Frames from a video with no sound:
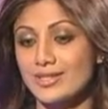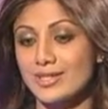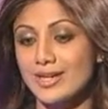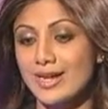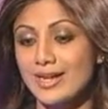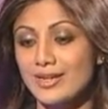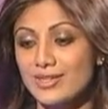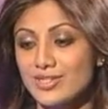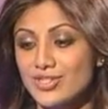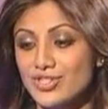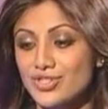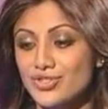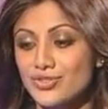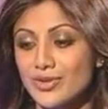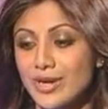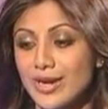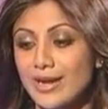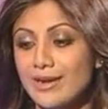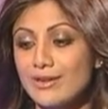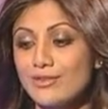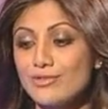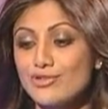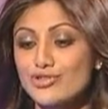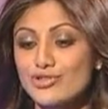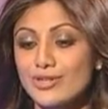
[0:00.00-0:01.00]
kind of
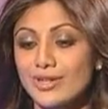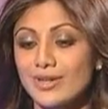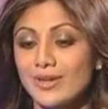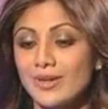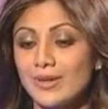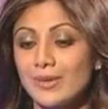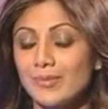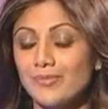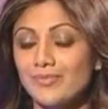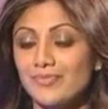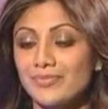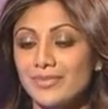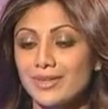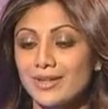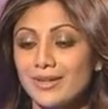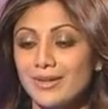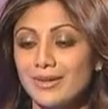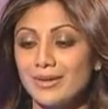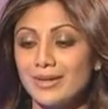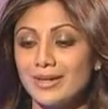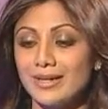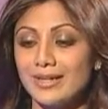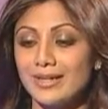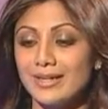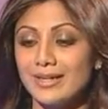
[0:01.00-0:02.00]
strange. In
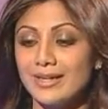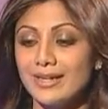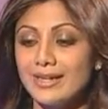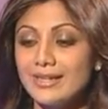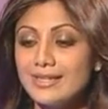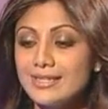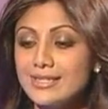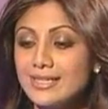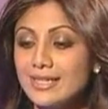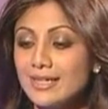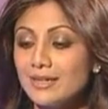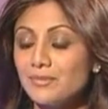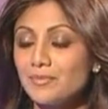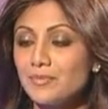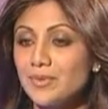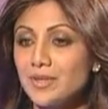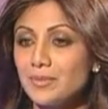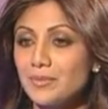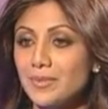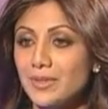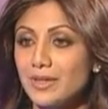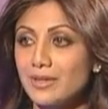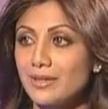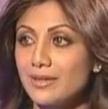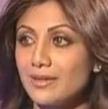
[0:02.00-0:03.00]
India,
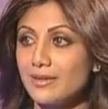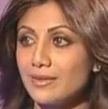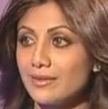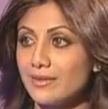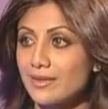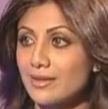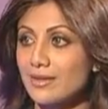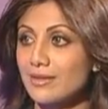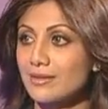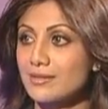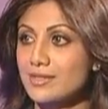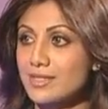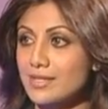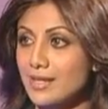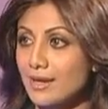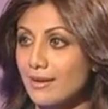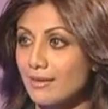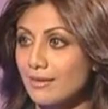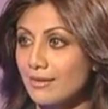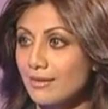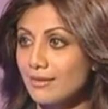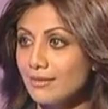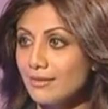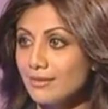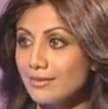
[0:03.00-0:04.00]
people are a little
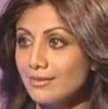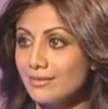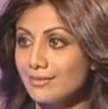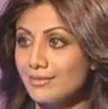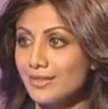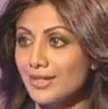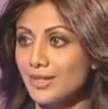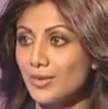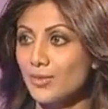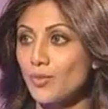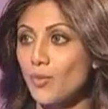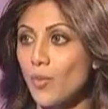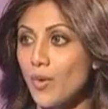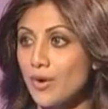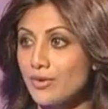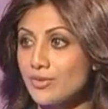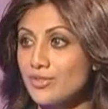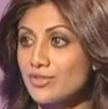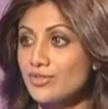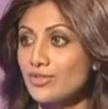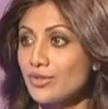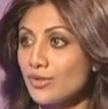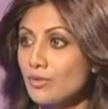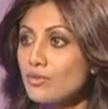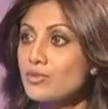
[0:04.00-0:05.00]
subtle. They don't want
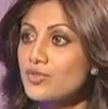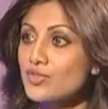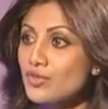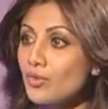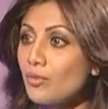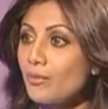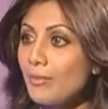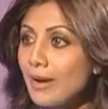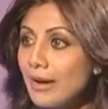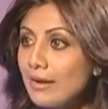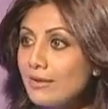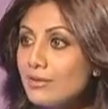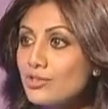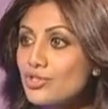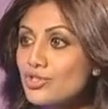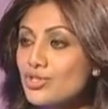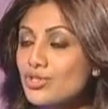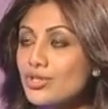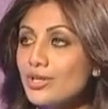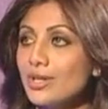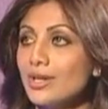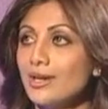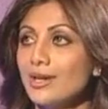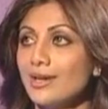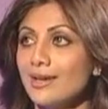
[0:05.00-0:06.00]
to know so much.
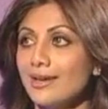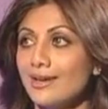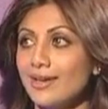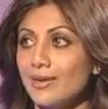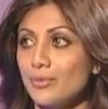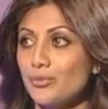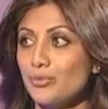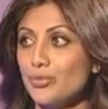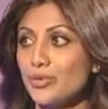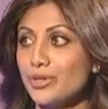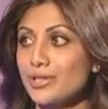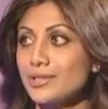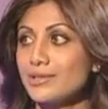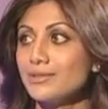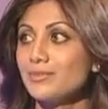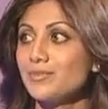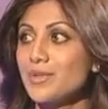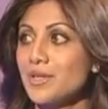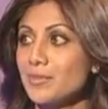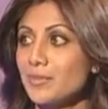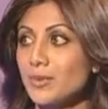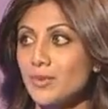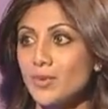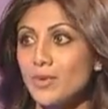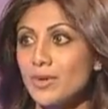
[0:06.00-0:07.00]
In Britain,
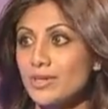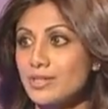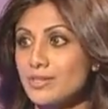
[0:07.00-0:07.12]
people want